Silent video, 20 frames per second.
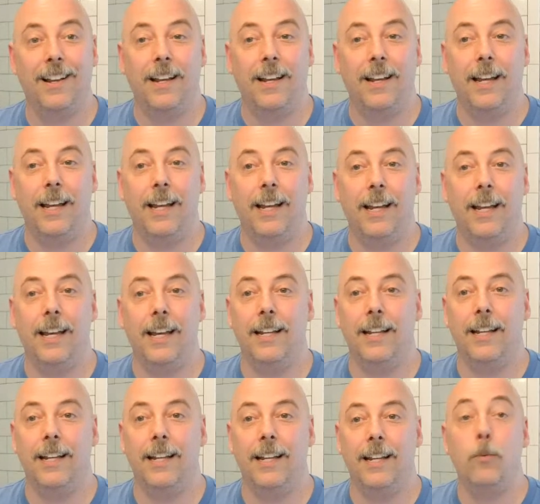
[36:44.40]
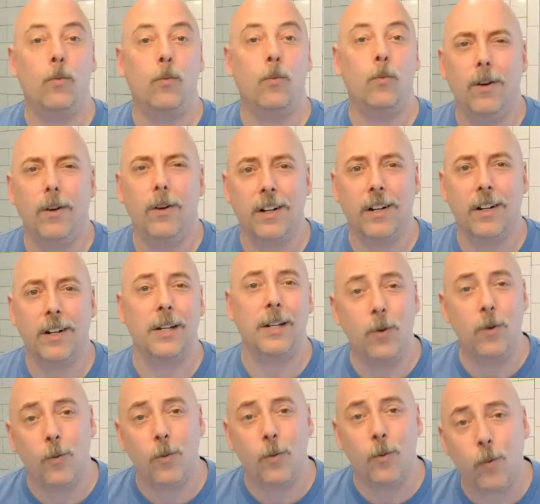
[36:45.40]
and it would have worked. It would
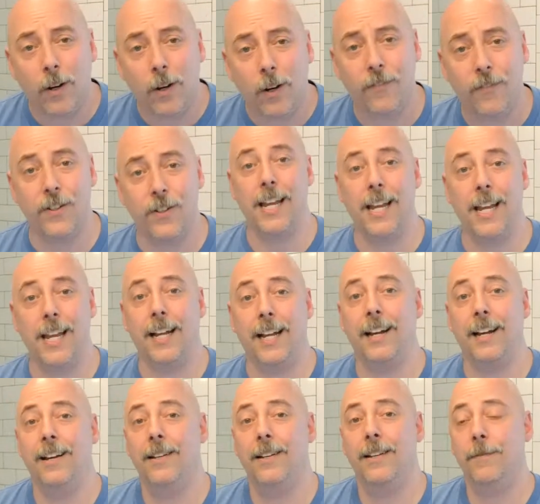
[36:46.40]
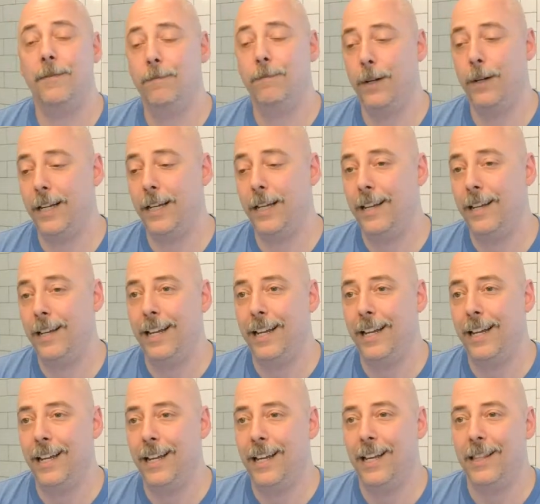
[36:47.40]
have worked for Sega, but
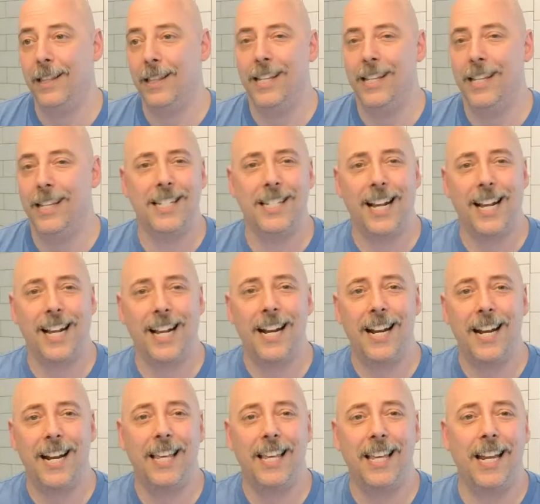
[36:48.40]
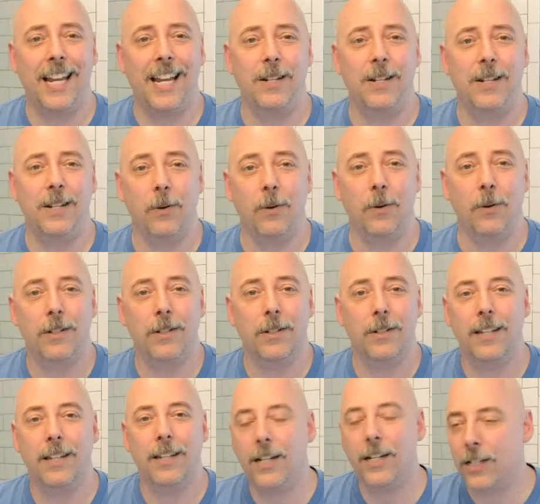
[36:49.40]
this is the kind of thing they do.
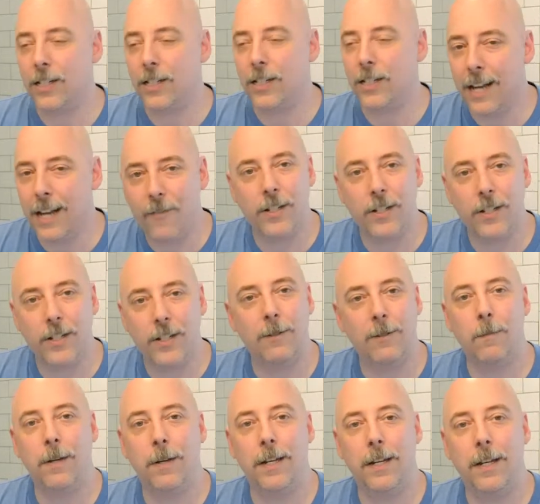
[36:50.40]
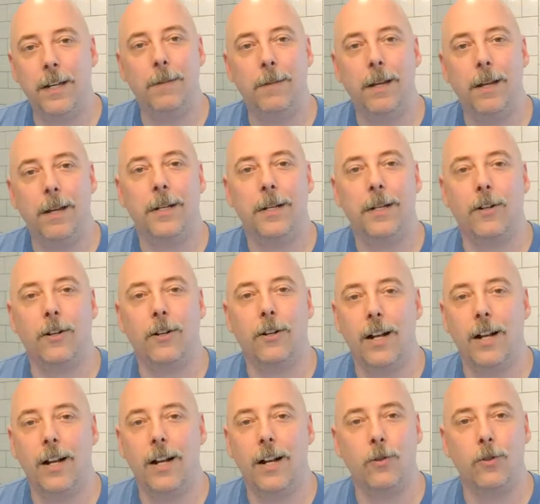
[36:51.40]
Sega just never seems to be able to get their
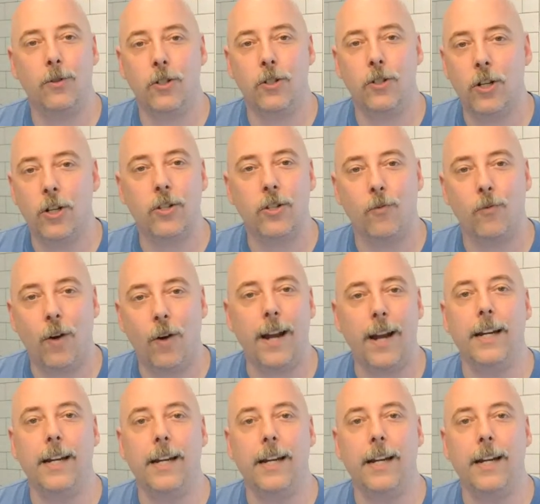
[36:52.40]
consoles just right,